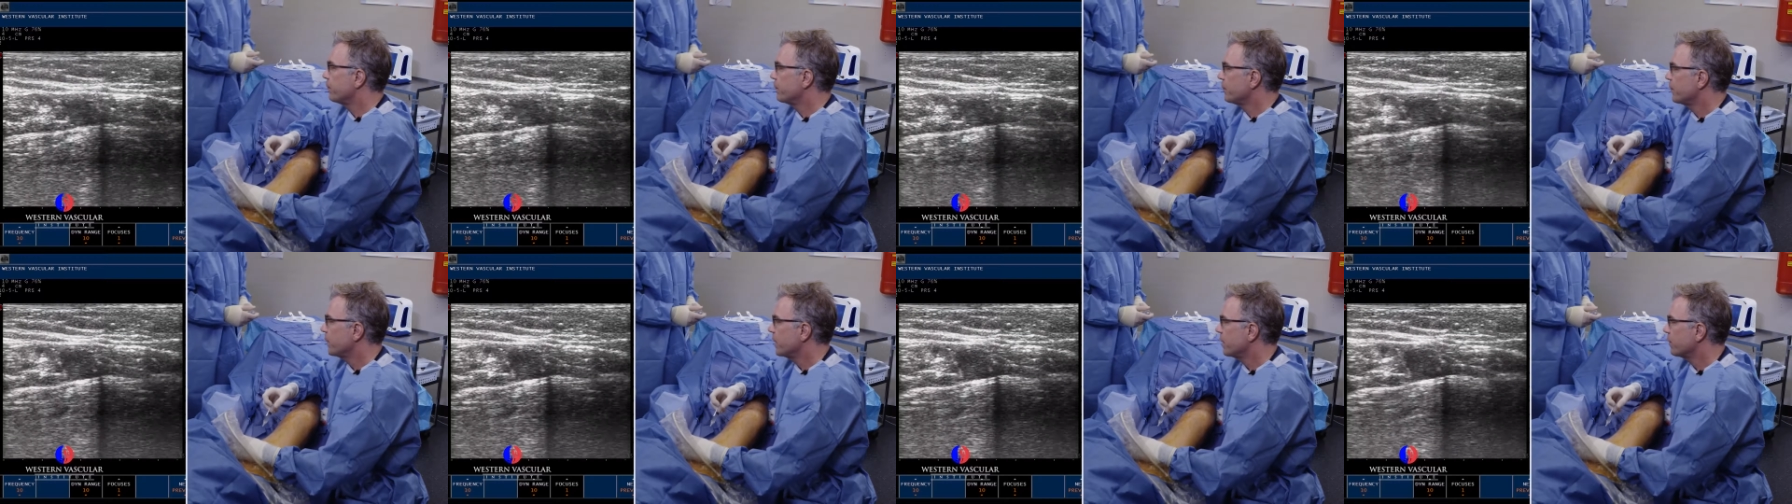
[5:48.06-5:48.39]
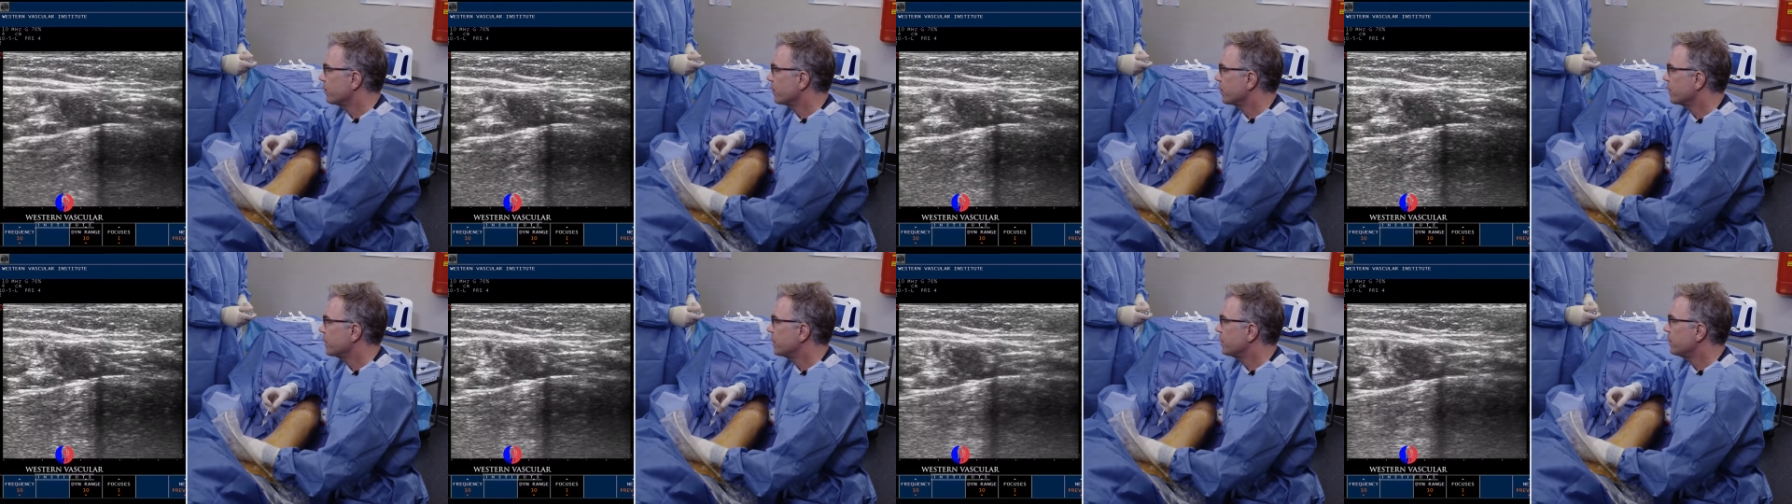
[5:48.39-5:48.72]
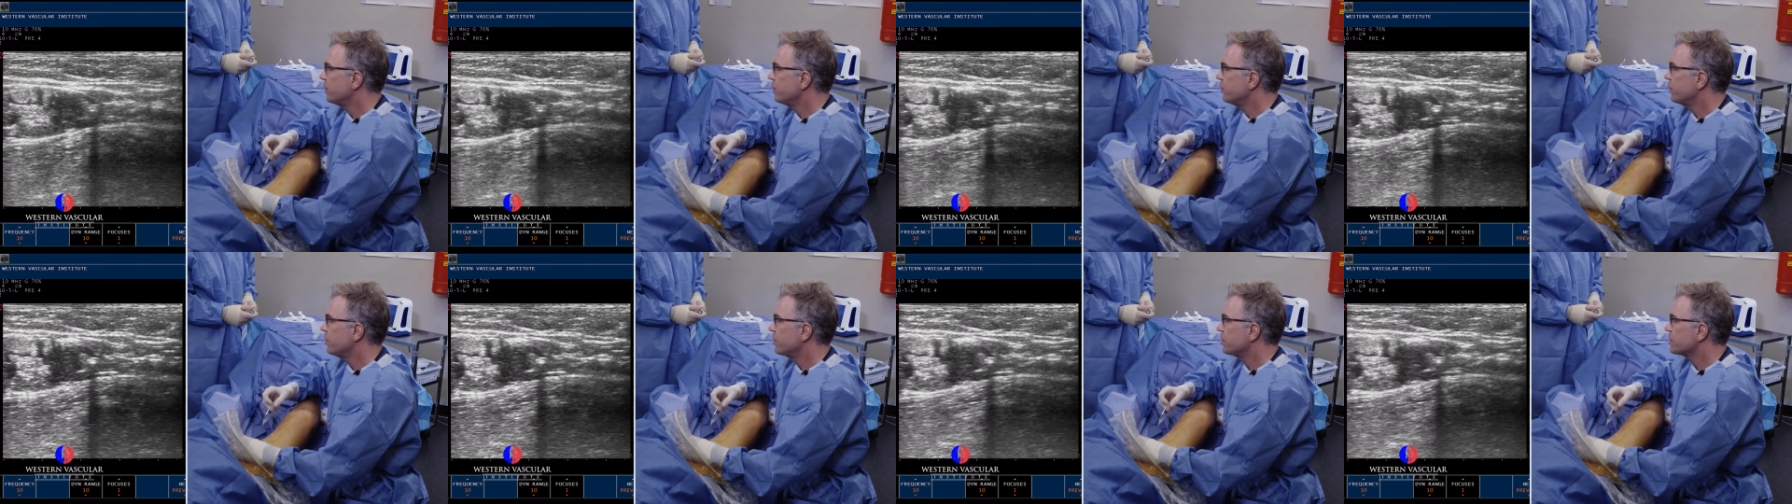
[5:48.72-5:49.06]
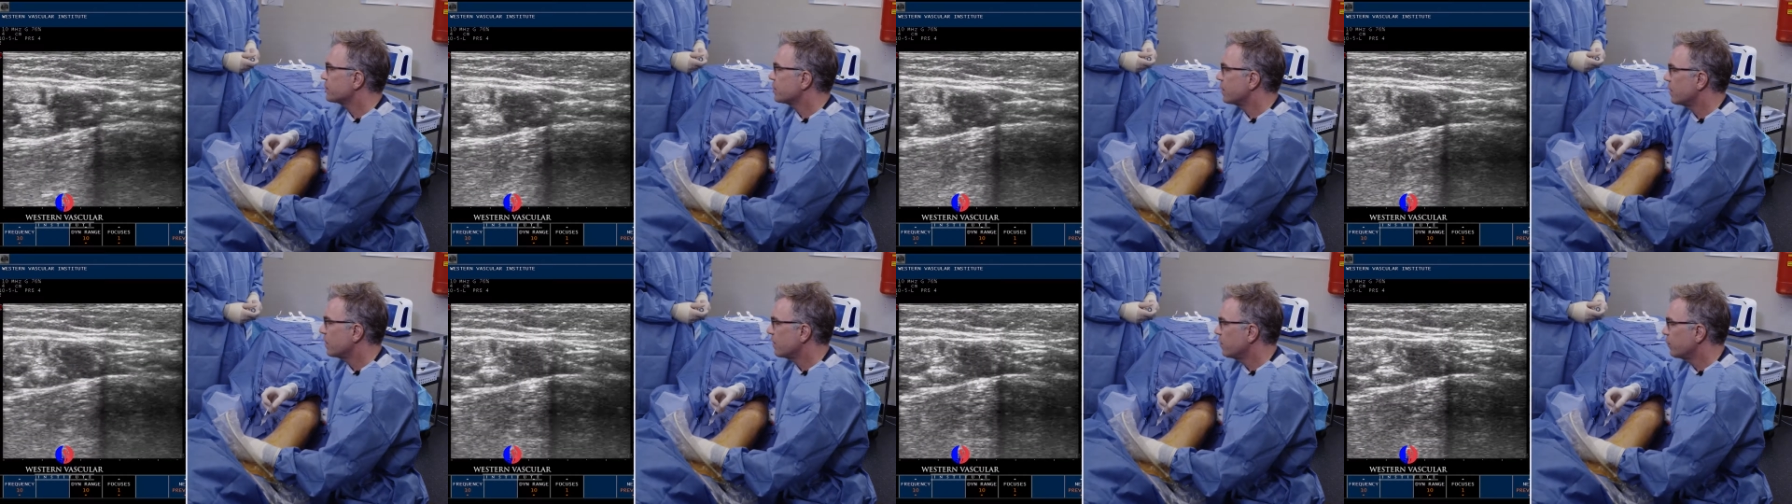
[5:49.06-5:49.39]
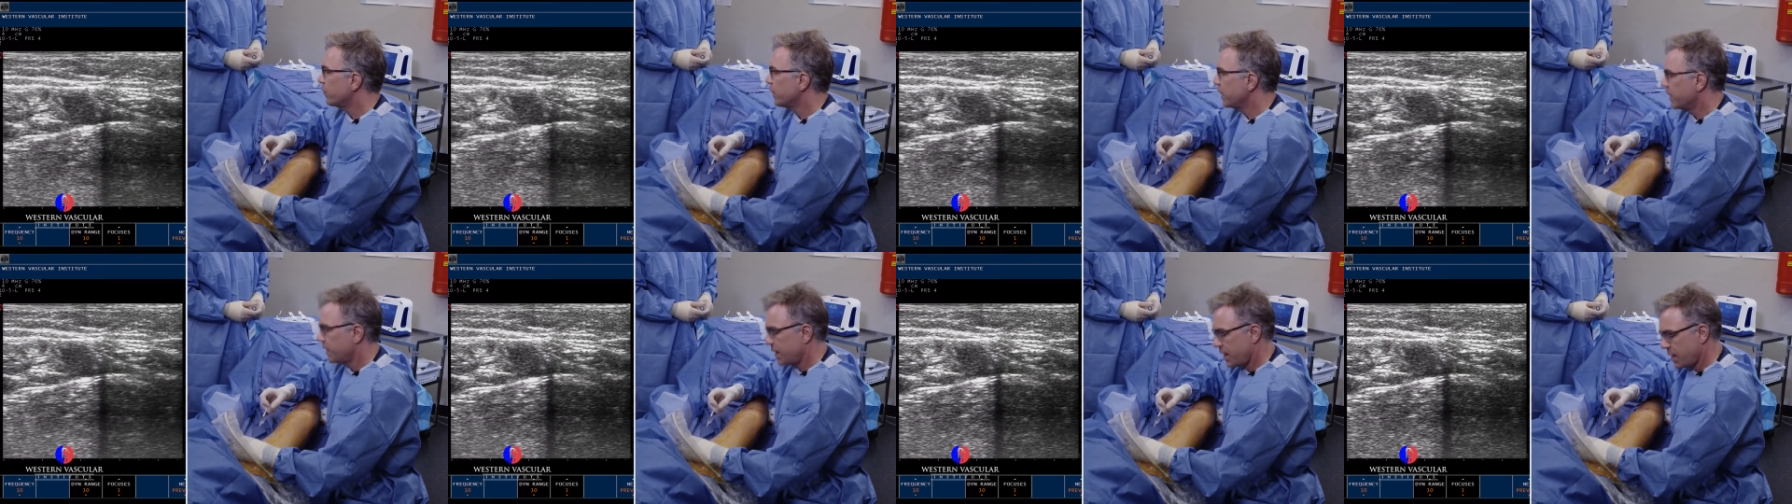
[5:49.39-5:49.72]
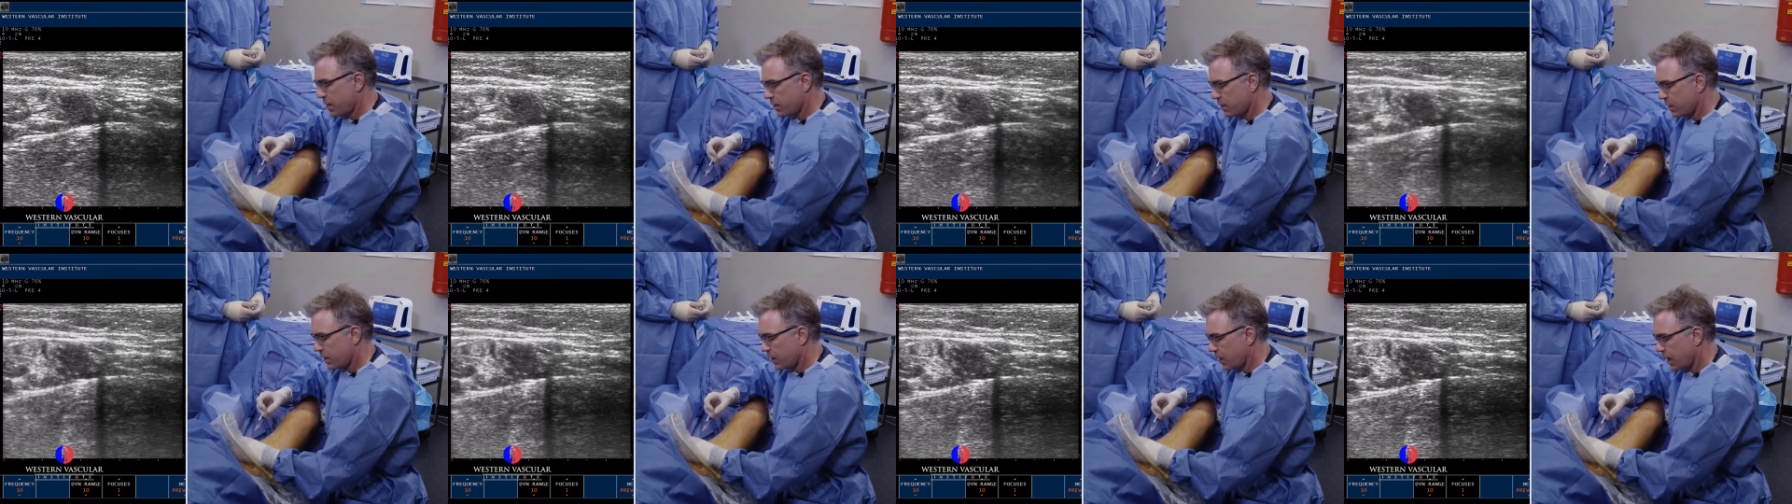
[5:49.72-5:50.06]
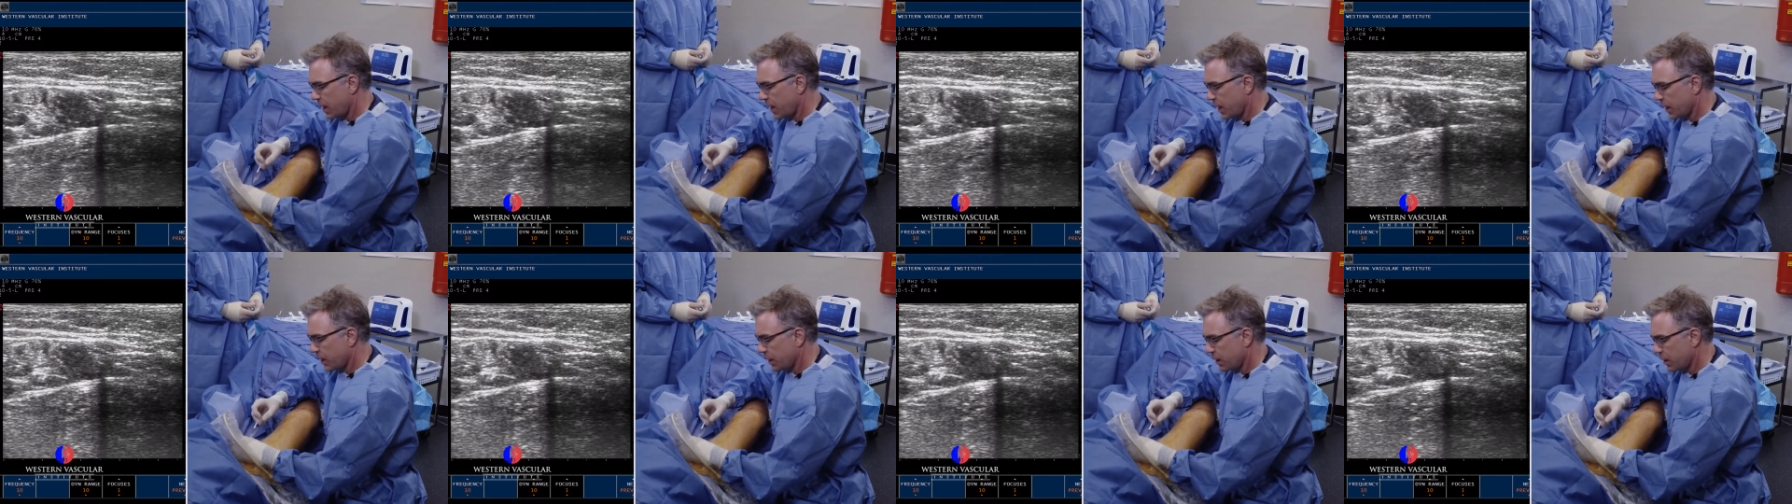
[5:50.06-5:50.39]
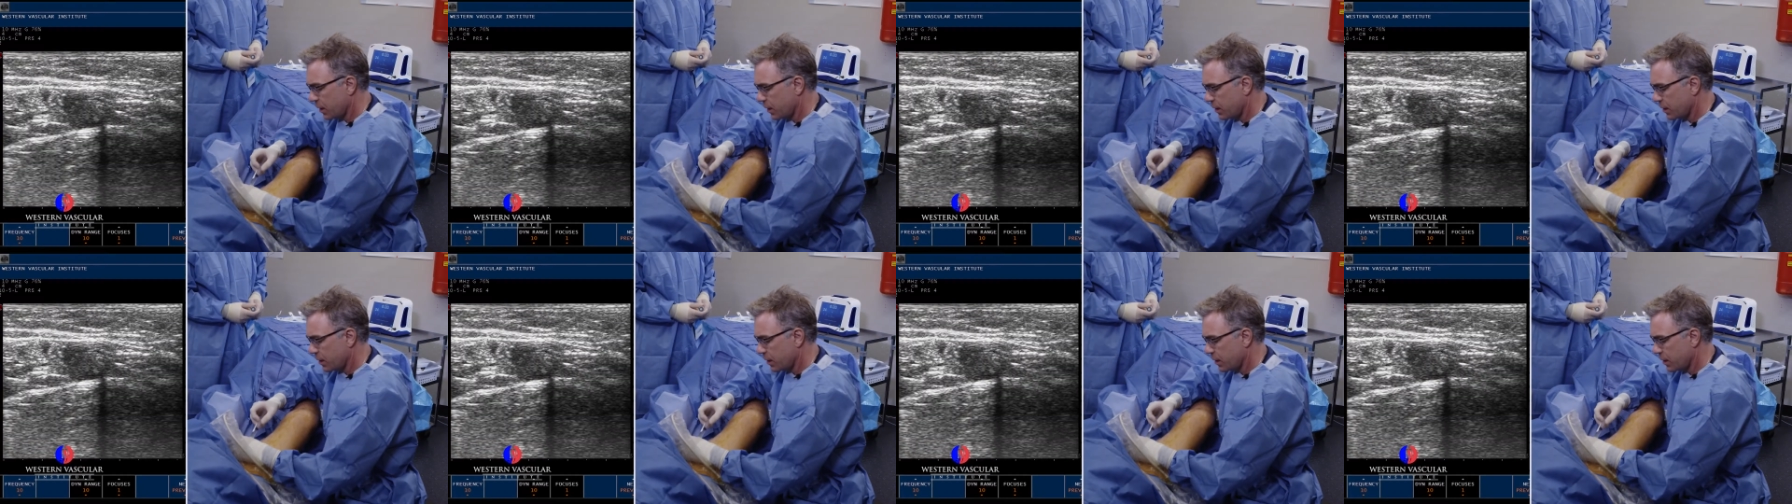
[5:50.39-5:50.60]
And we're going to do this all the way down the leg.